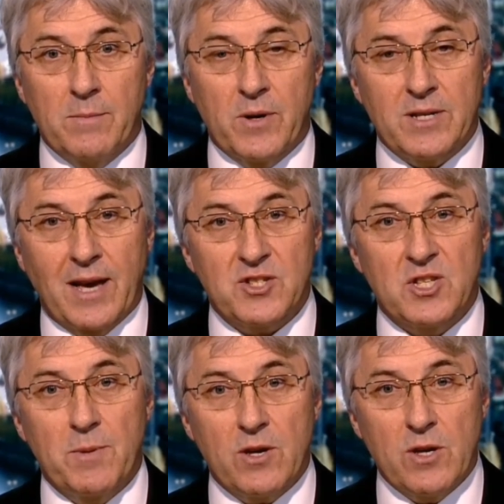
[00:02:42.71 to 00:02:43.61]
But it
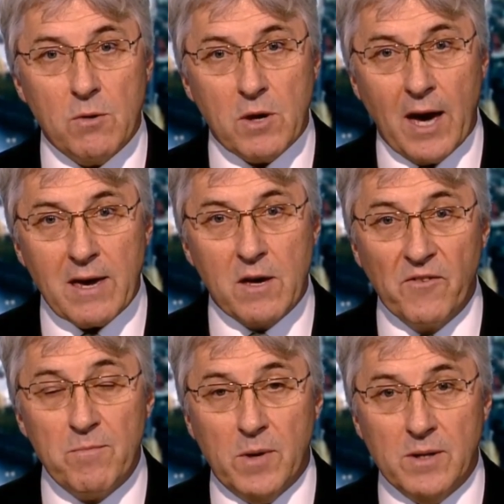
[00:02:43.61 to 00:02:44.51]
has to be a U K
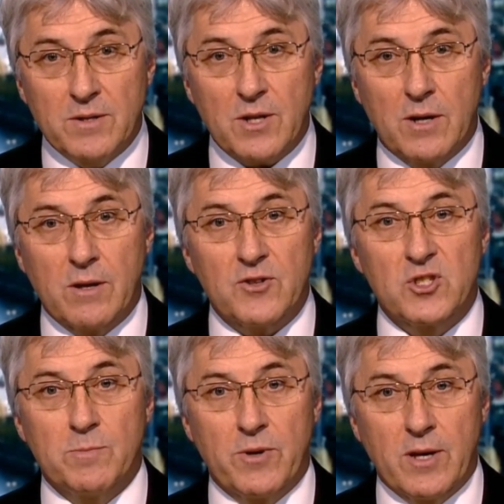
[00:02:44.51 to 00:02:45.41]
government and
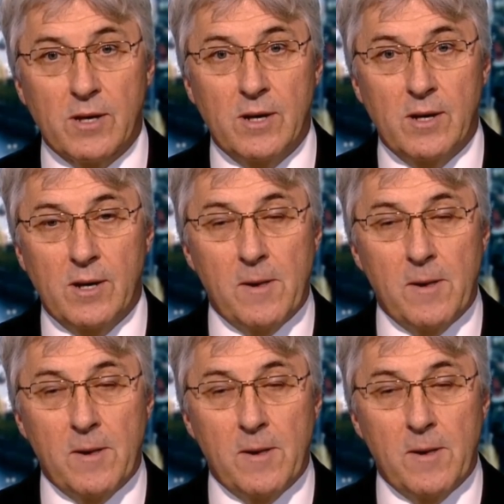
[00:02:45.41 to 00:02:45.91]
not some other